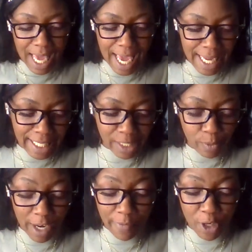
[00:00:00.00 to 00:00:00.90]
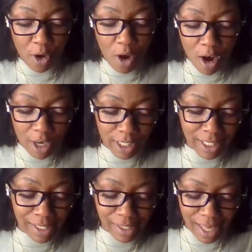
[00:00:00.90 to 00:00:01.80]
Addies, whatever your
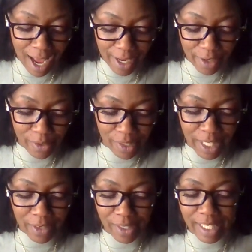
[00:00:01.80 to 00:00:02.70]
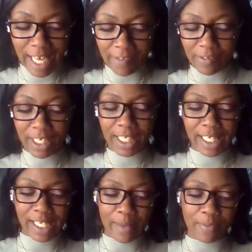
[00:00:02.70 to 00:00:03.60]
heart desires, there's definitely
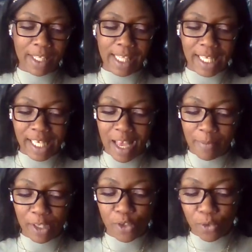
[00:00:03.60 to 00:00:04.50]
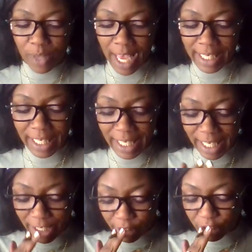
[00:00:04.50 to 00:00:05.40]
something that's coming to that
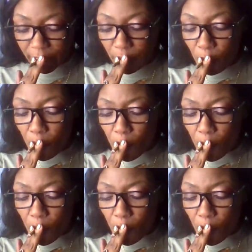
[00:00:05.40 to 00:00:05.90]
energy.